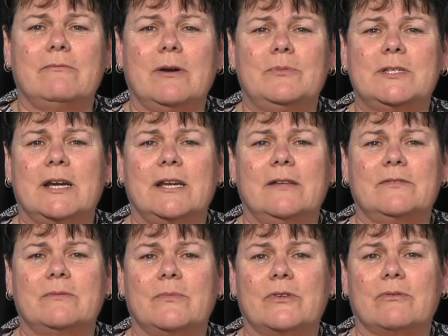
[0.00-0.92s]

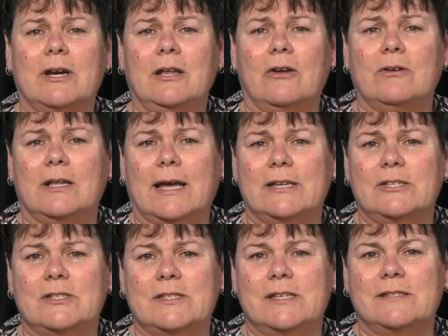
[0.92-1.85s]
representatives from 3 local
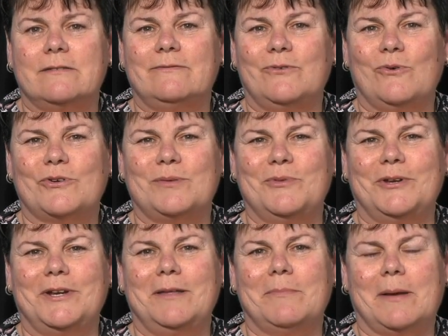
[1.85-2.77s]
agencies and 4
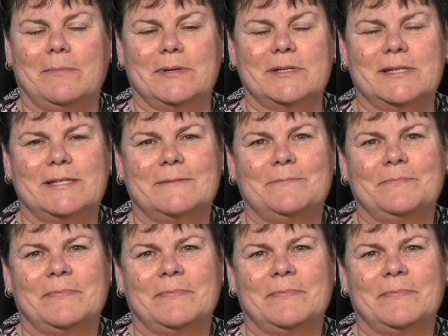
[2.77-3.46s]
community members.